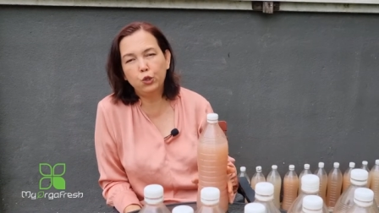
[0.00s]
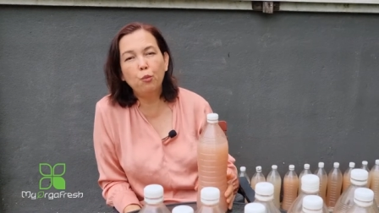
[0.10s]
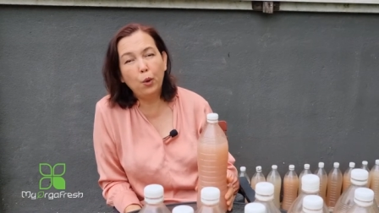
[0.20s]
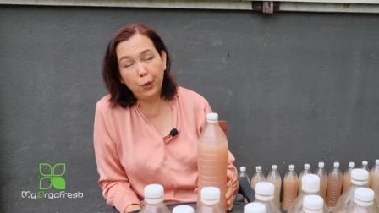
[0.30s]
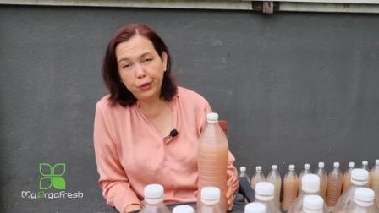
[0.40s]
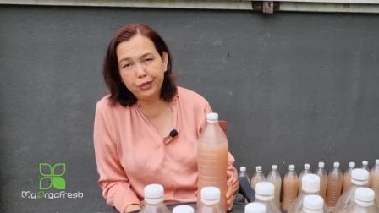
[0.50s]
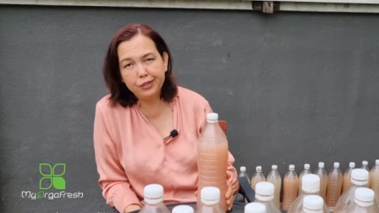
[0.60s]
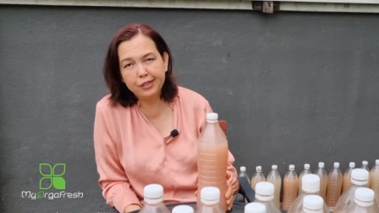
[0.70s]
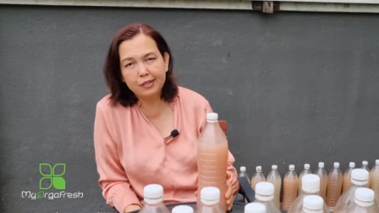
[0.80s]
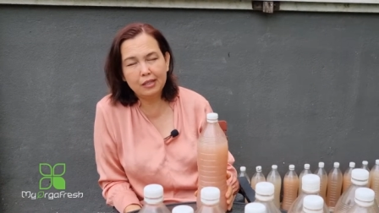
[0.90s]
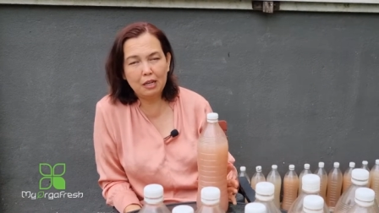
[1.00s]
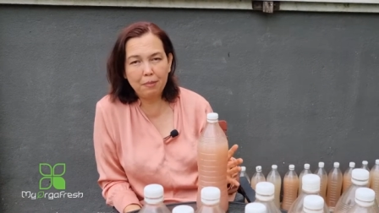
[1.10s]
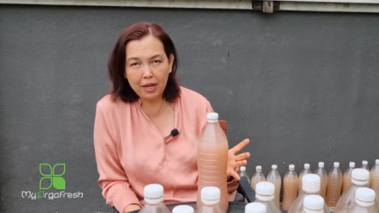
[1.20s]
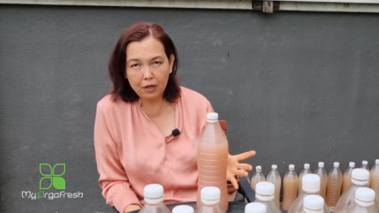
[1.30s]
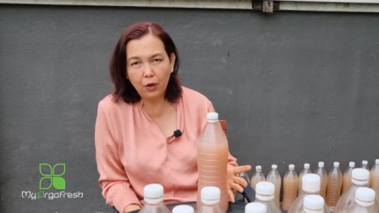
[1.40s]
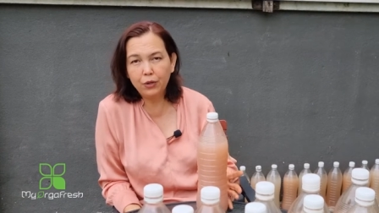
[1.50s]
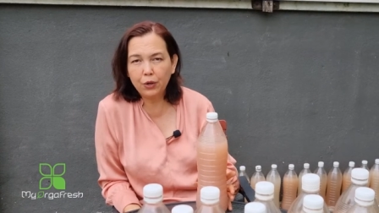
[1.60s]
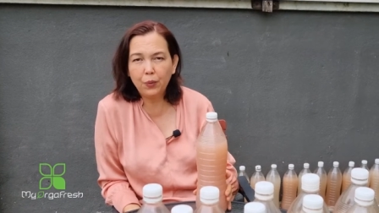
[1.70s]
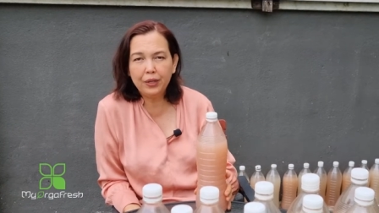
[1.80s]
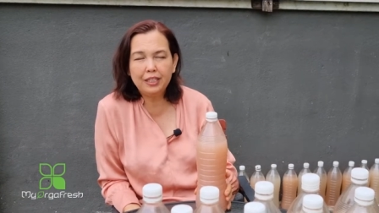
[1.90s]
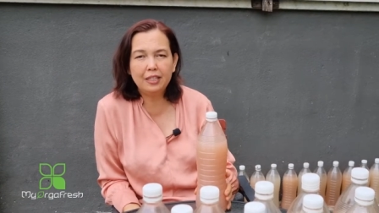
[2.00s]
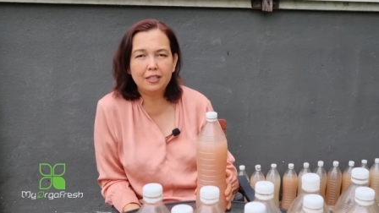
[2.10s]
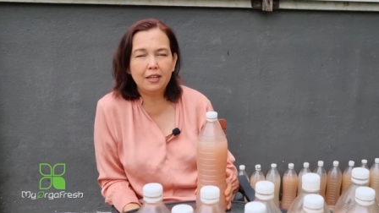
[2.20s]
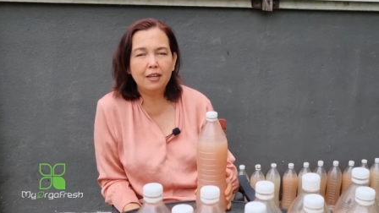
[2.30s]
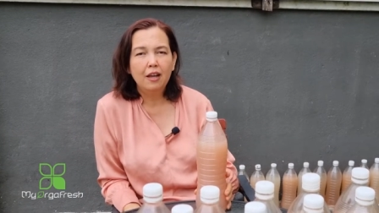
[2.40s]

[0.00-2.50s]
bottles, depend on the quantity.